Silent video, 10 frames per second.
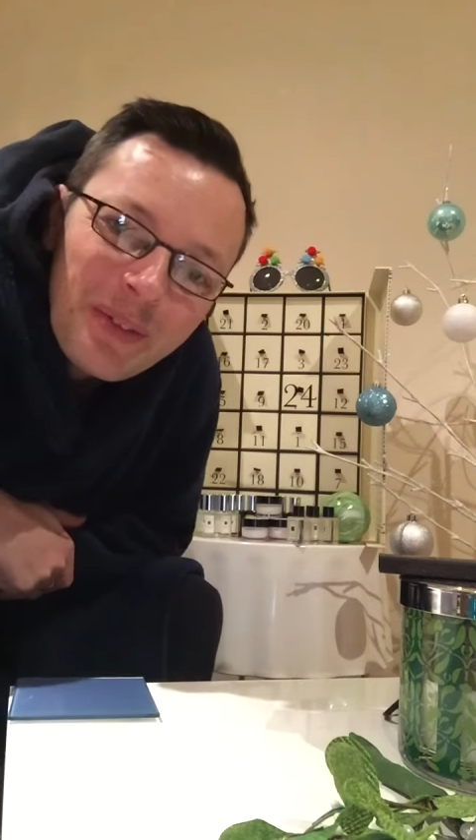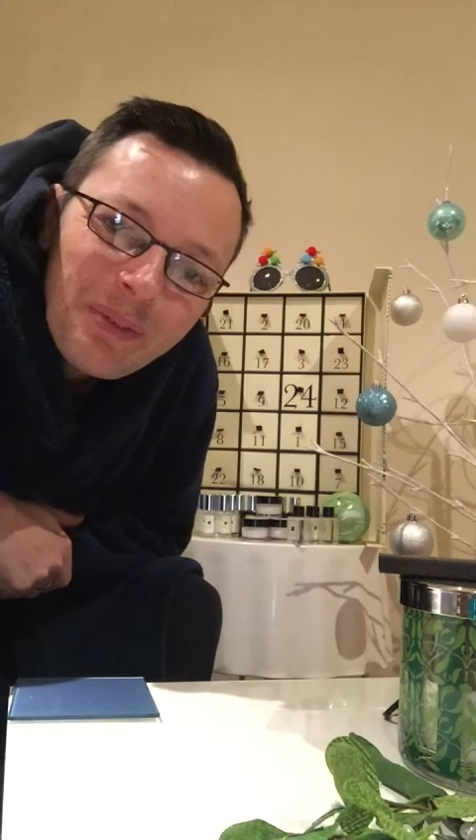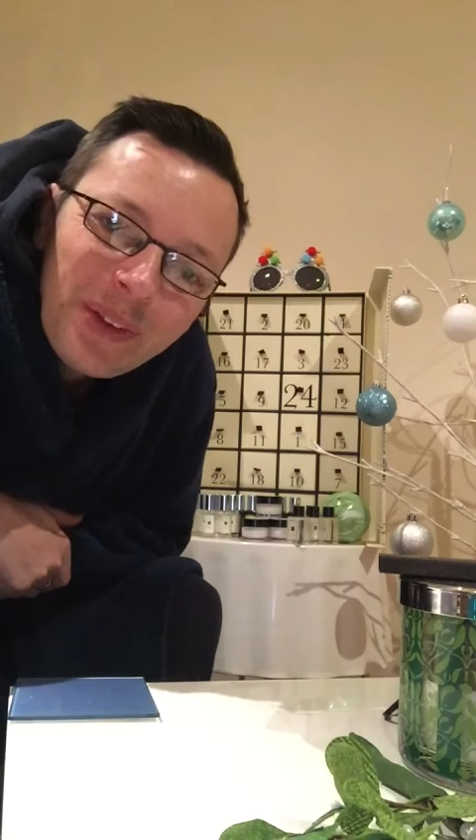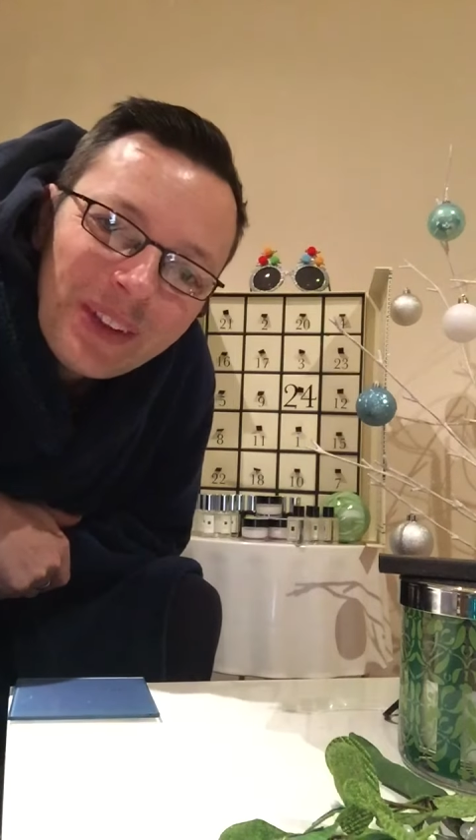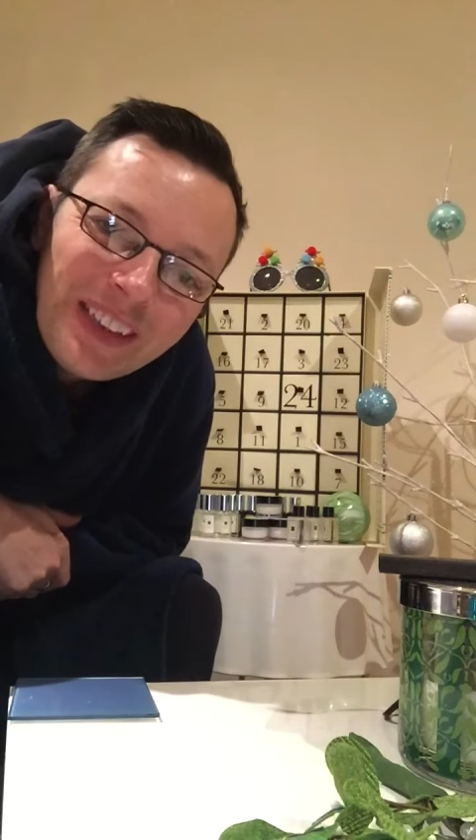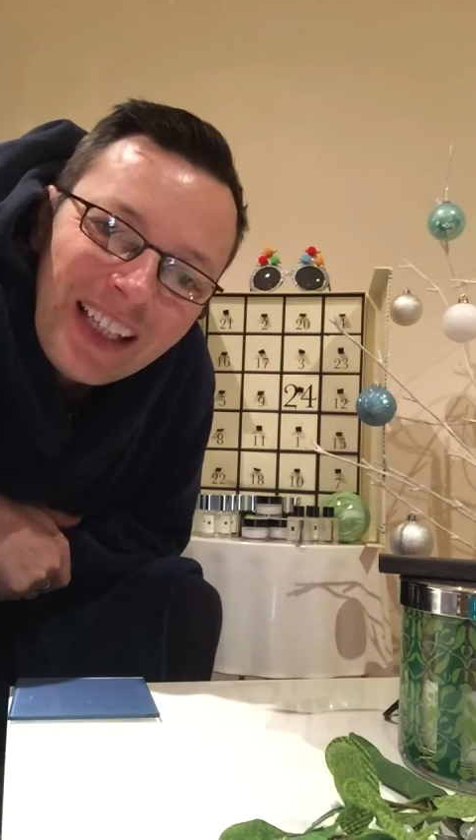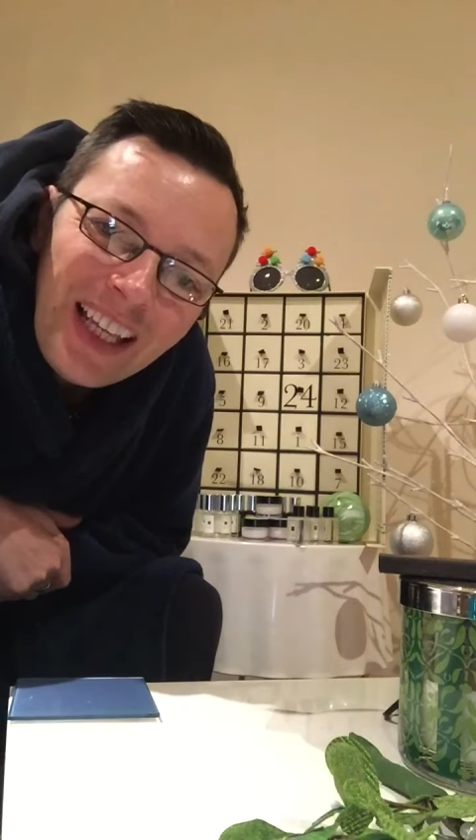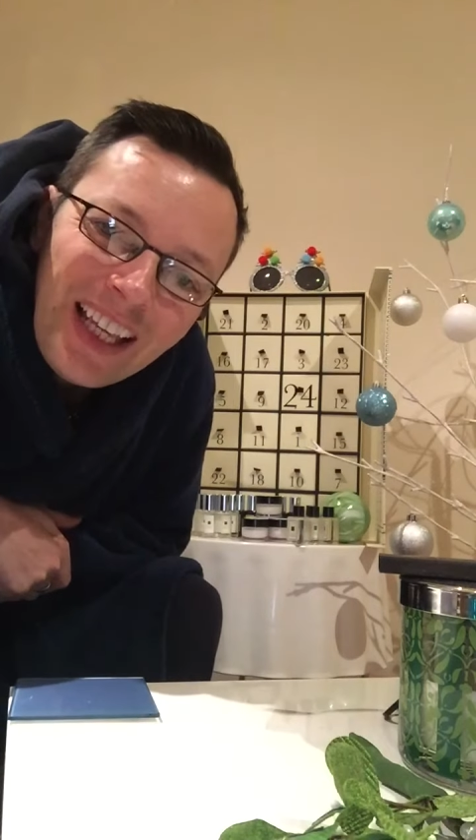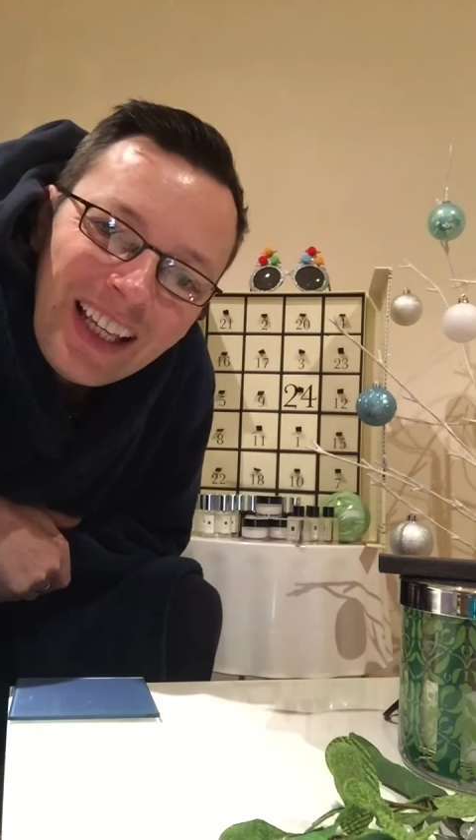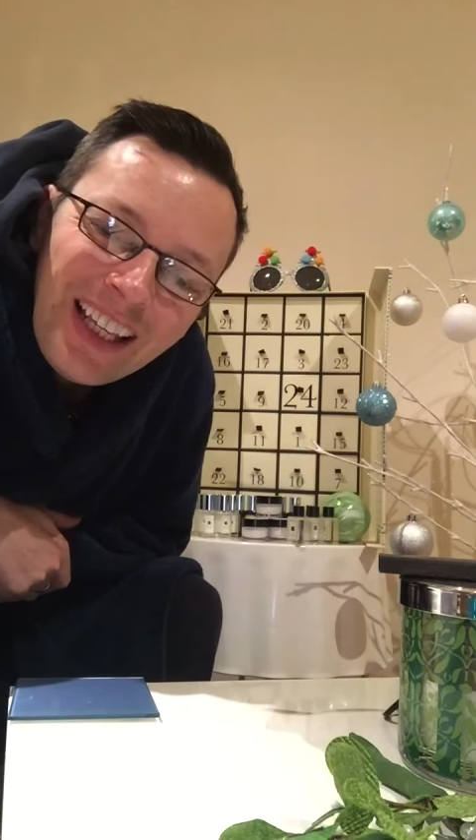
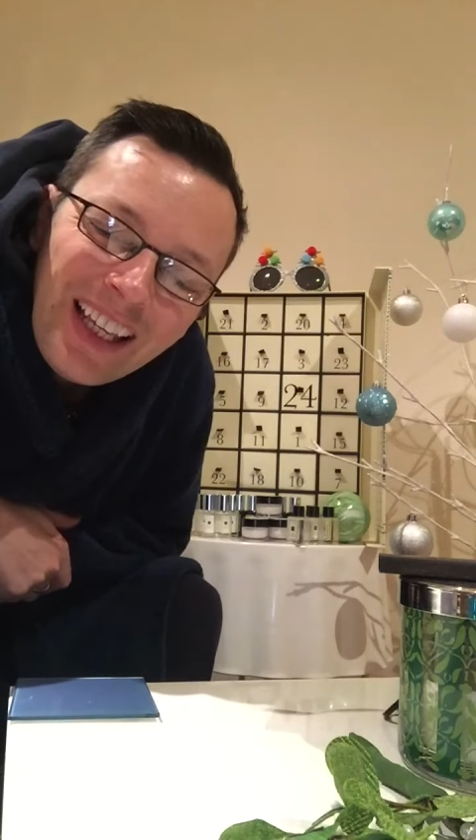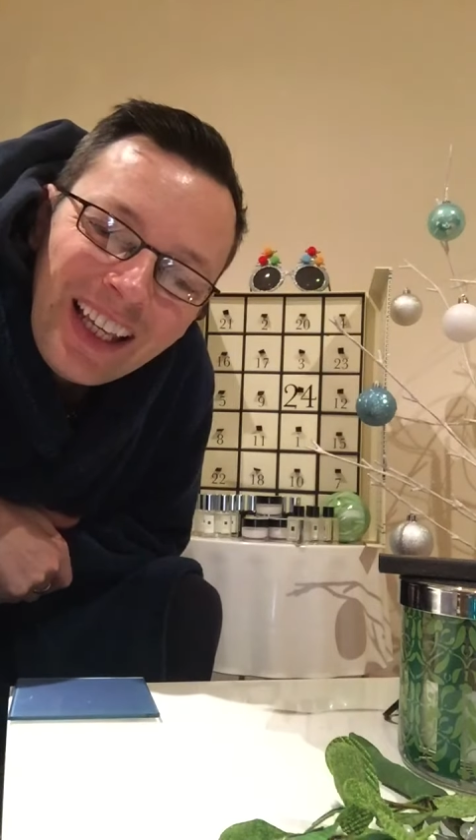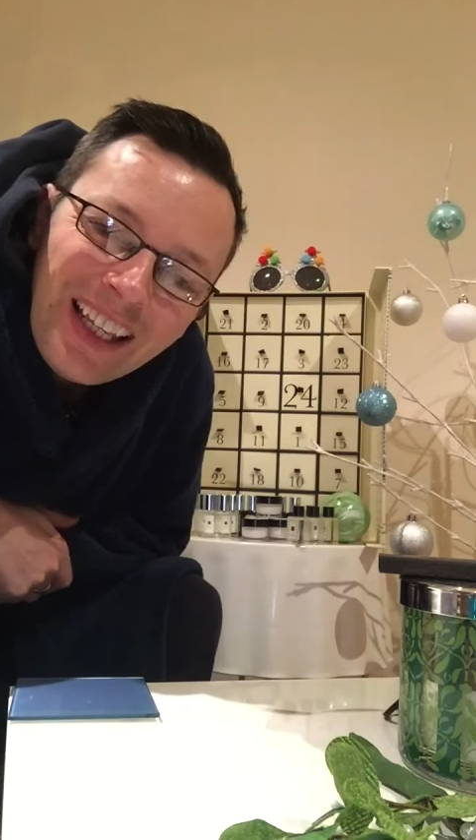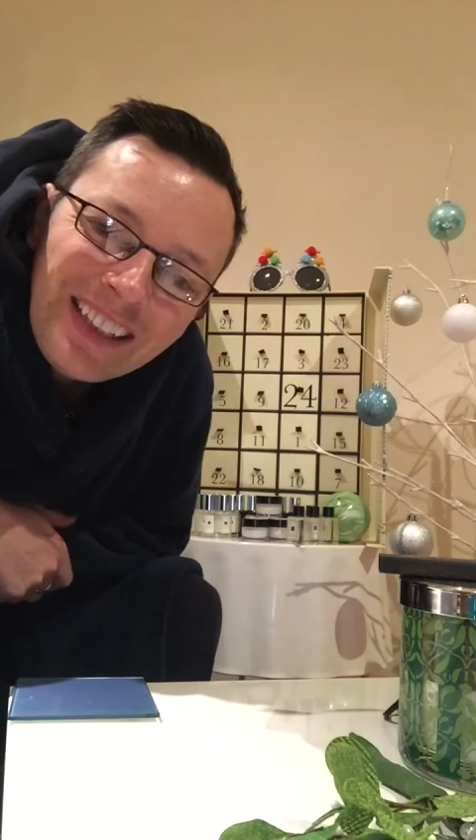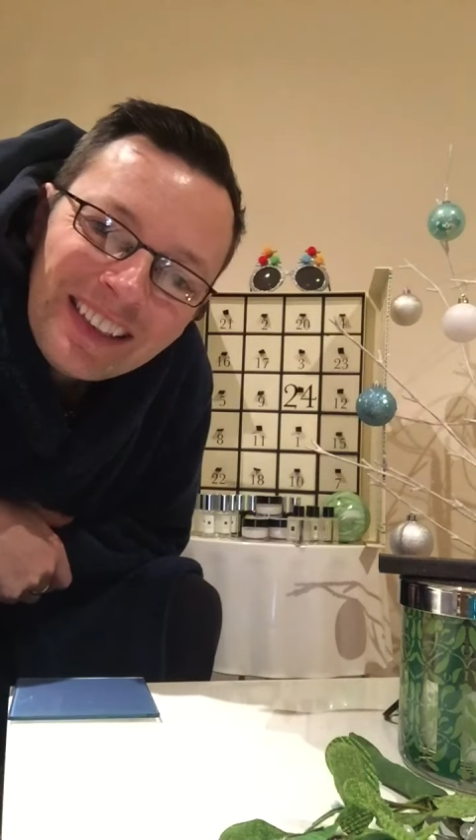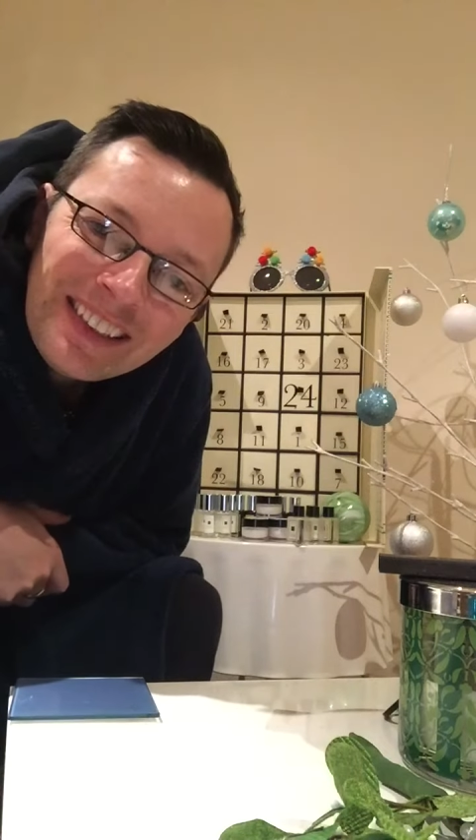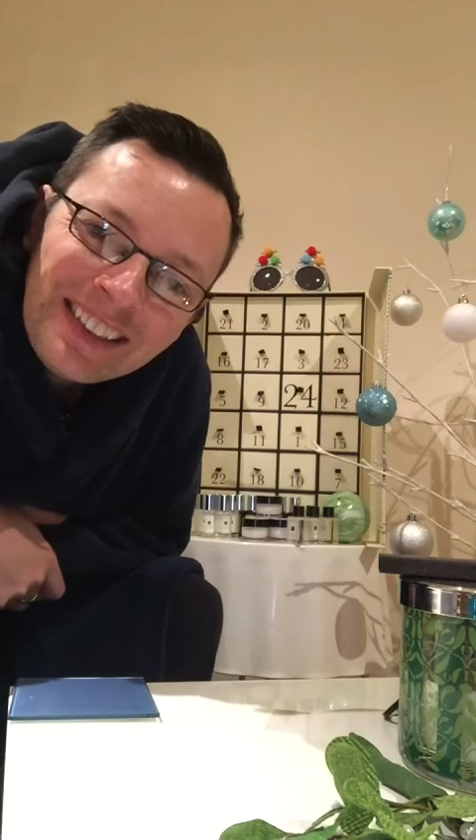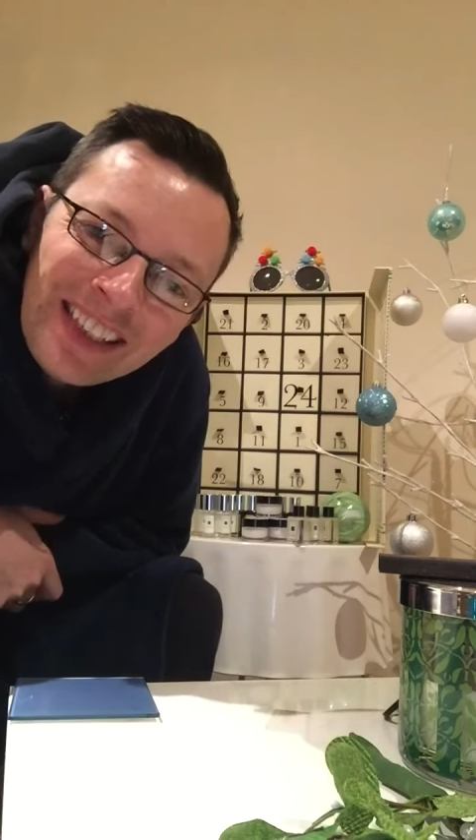Morning, it is